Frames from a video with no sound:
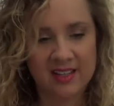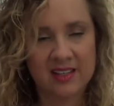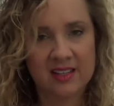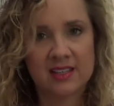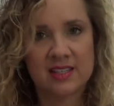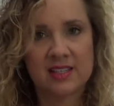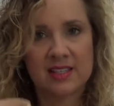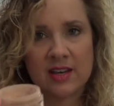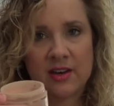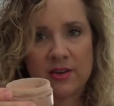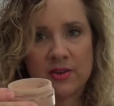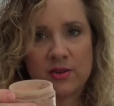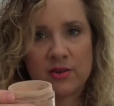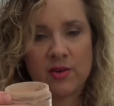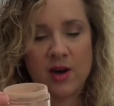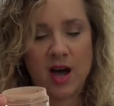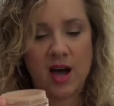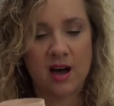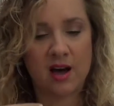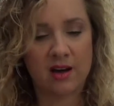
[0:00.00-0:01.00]

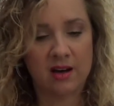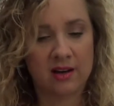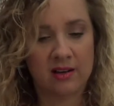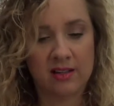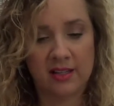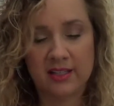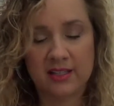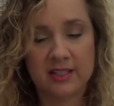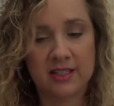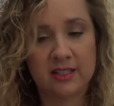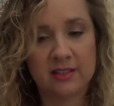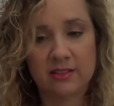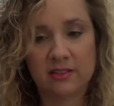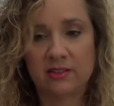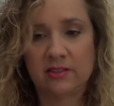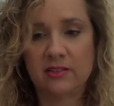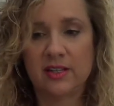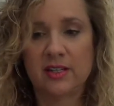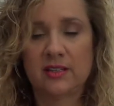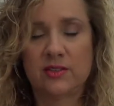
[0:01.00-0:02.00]
So all I
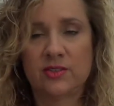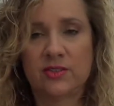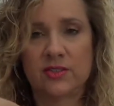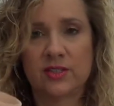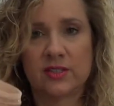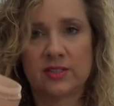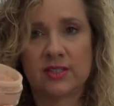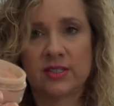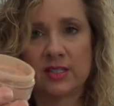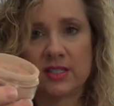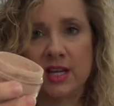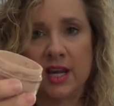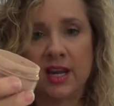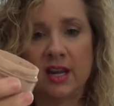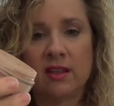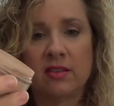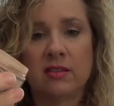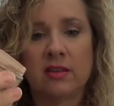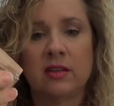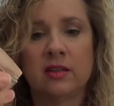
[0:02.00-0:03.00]
do is just
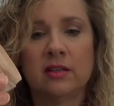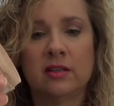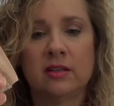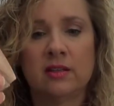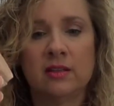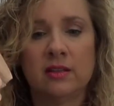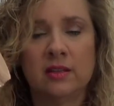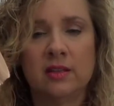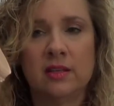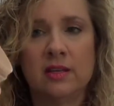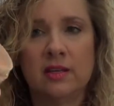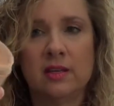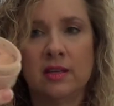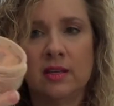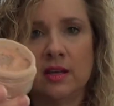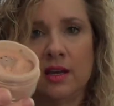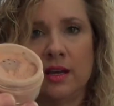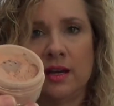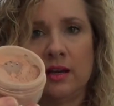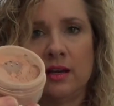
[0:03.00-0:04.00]
take the
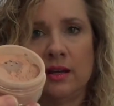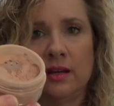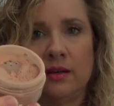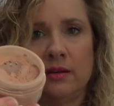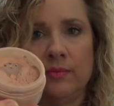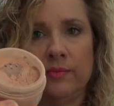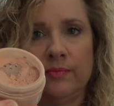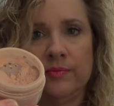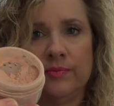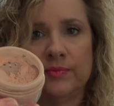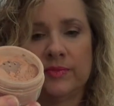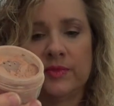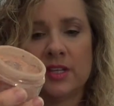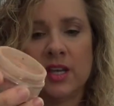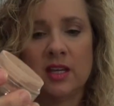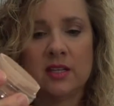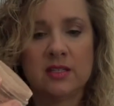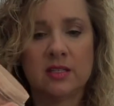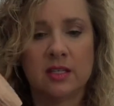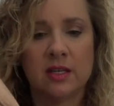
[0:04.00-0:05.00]

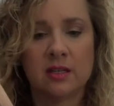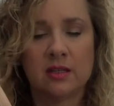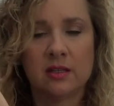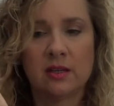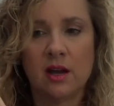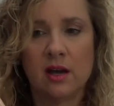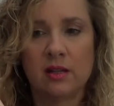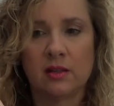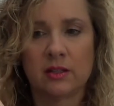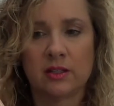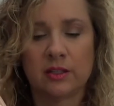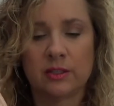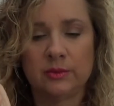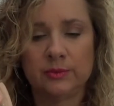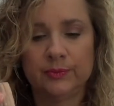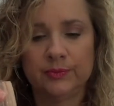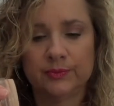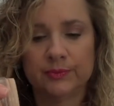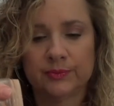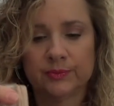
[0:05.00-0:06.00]
tinted
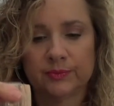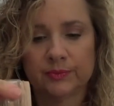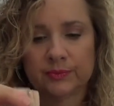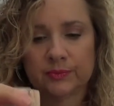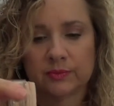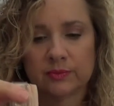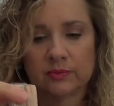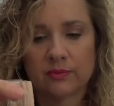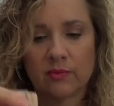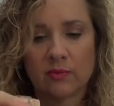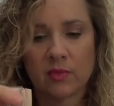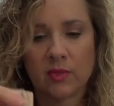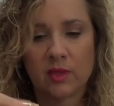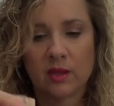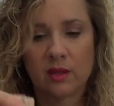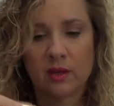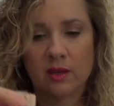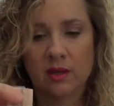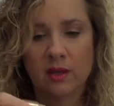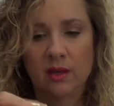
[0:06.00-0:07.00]
color
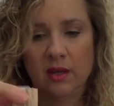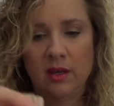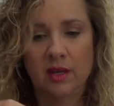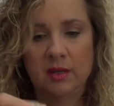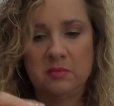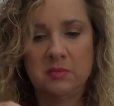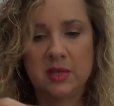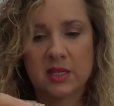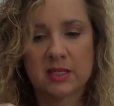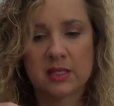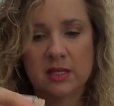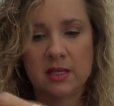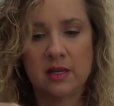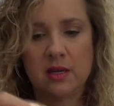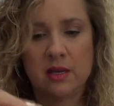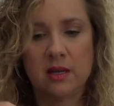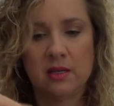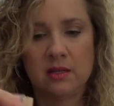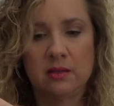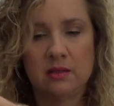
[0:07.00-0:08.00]
and mix it
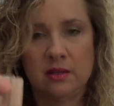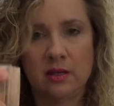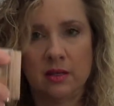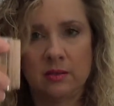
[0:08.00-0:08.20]
in.